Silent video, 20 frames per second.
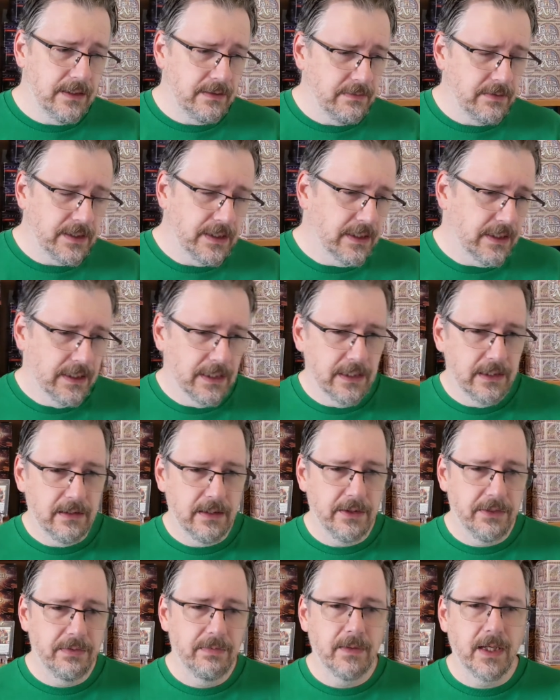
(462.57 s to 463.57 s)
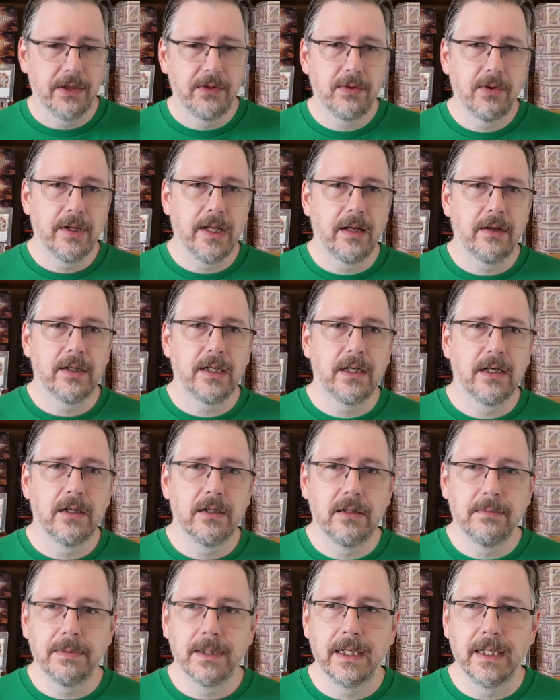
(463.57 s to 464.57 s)
I throw down a card to
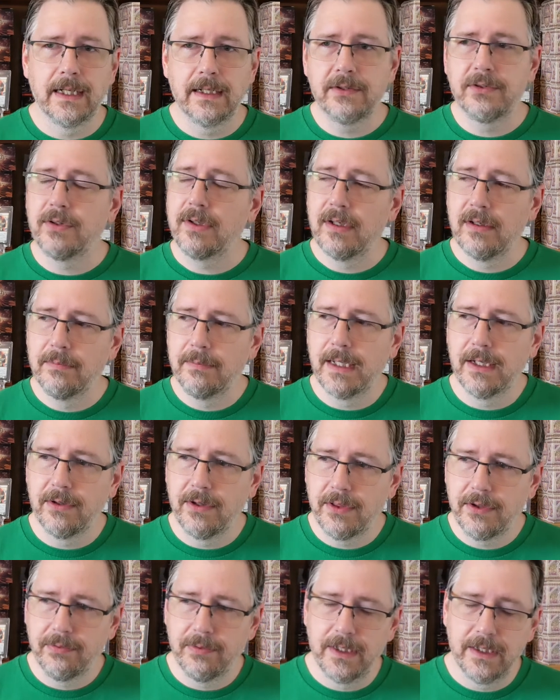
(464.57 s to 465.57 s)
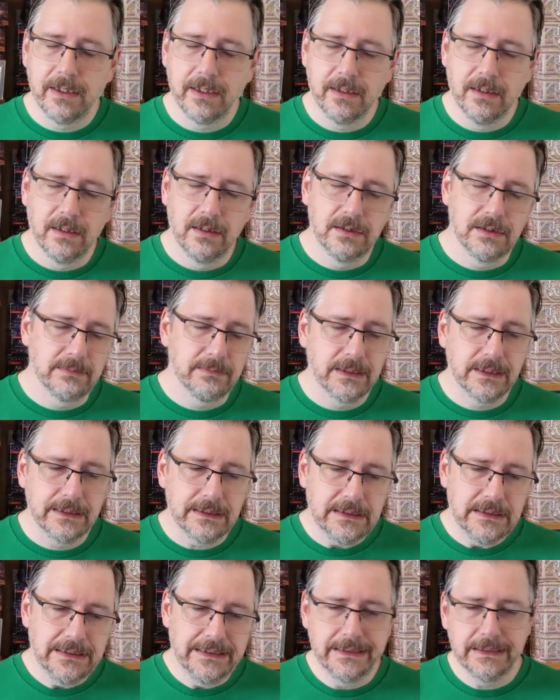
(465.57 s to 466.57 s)
block, so now I'm down to 3 cards. I'm like,
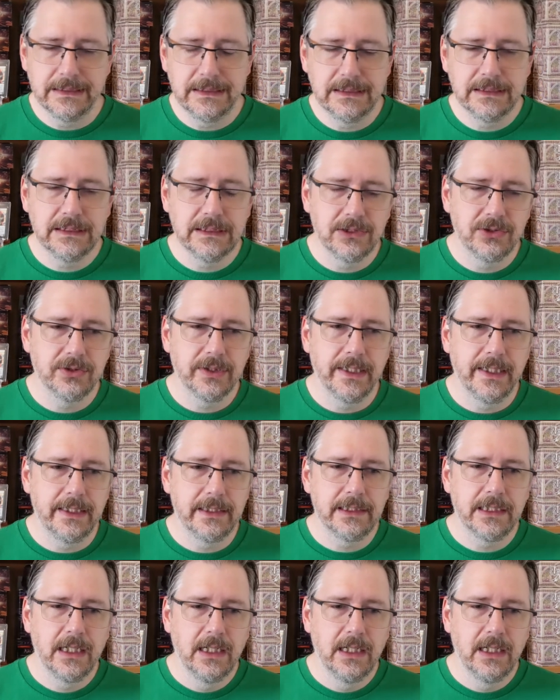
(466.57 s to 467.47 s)
this isn't great.